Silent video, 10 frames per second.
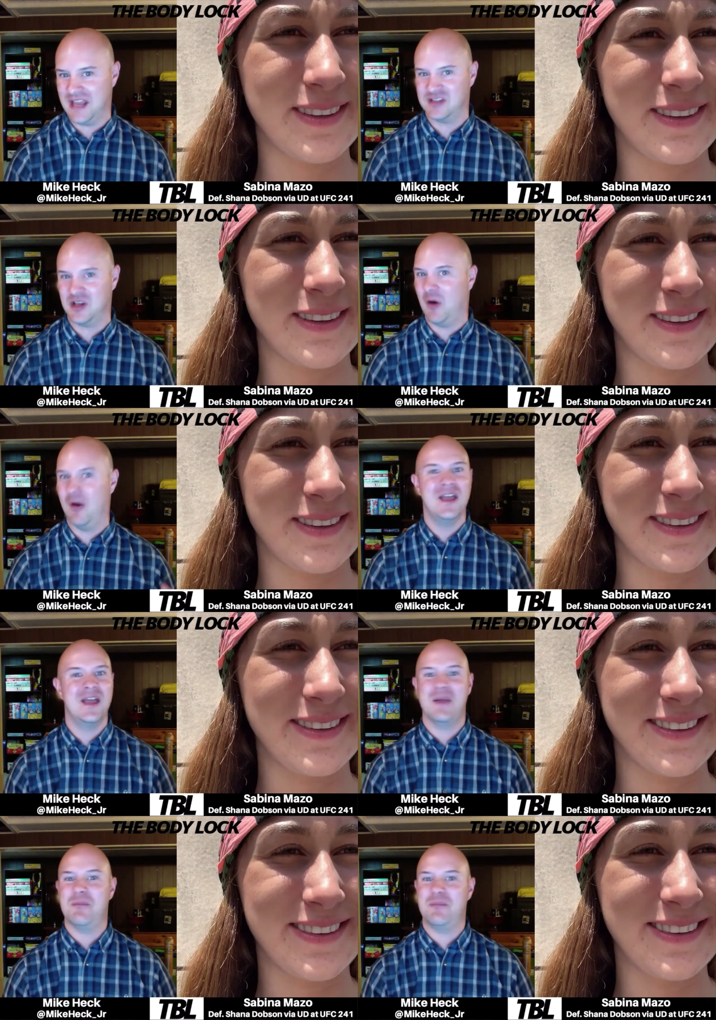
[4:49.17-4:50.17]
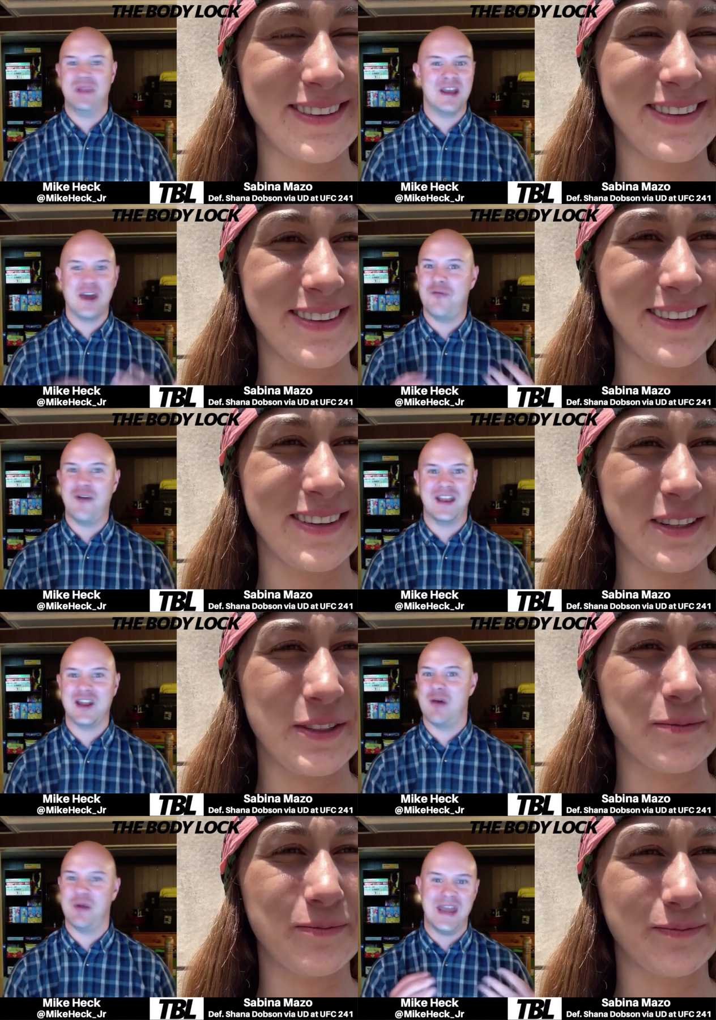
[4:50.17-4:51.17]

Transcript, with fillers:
Speaker 1: So, being on a fight card with